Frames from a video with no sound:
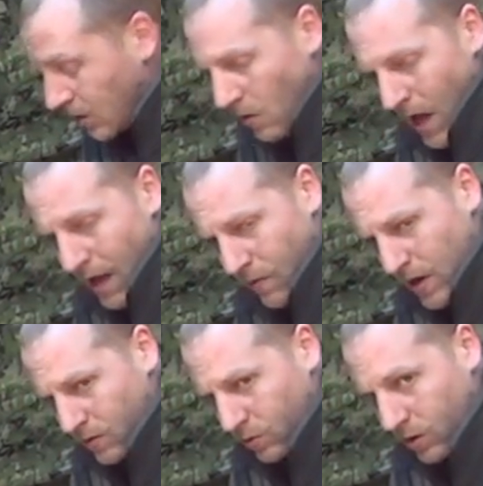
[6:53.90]
you have
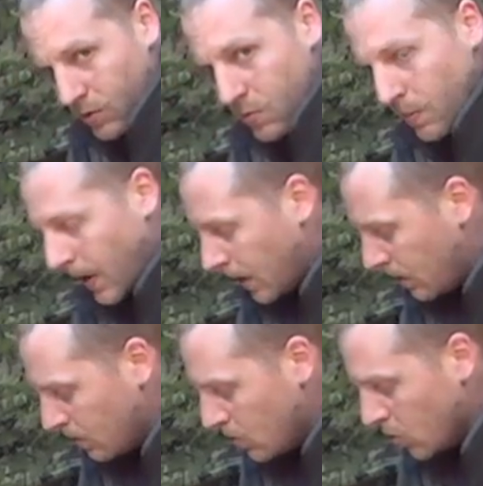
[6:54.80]
in your sleeping bag,
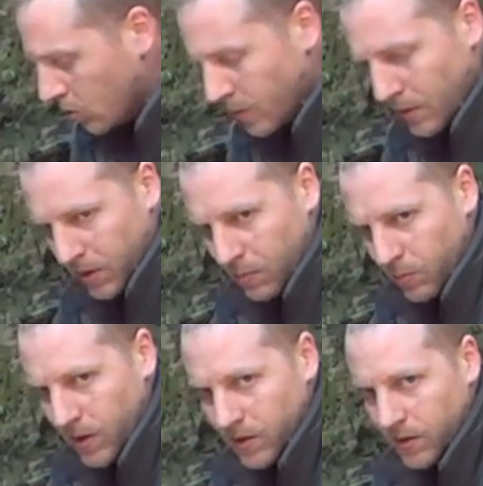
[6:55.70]
the more you'll be able to
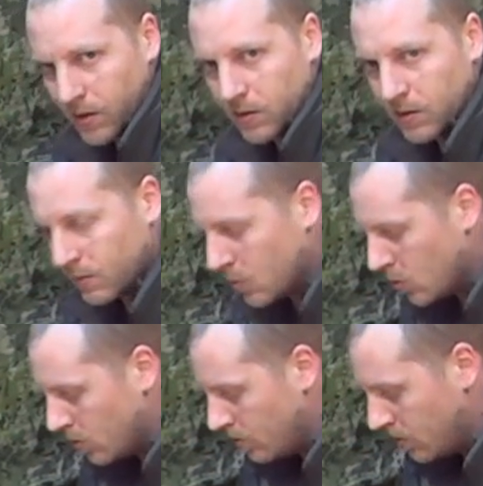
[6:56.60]
compress it. The
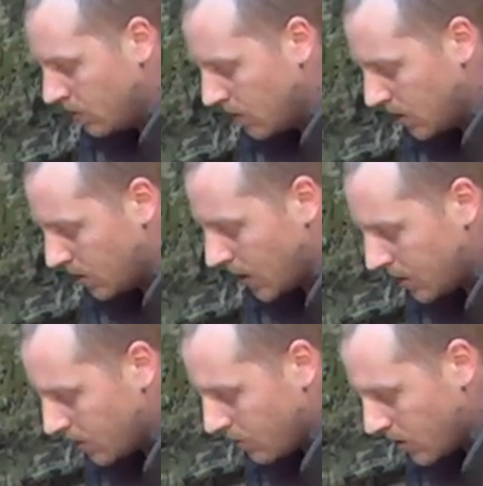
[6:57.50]
more
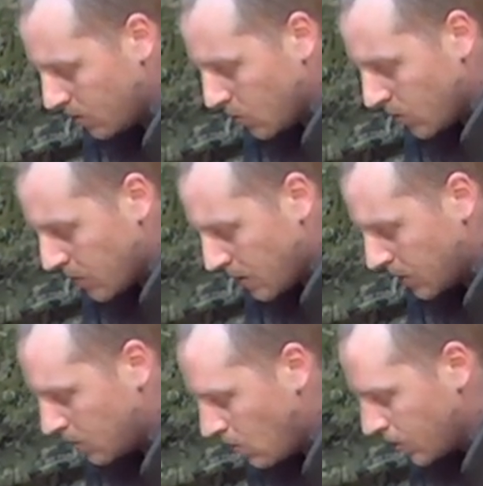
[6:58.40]
insulation there is, the more you'll be able to
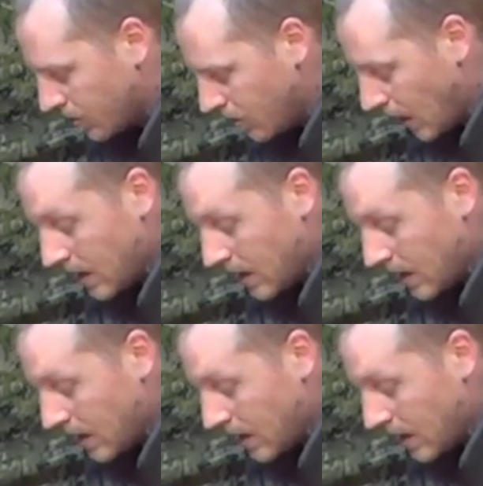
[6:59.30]
squash that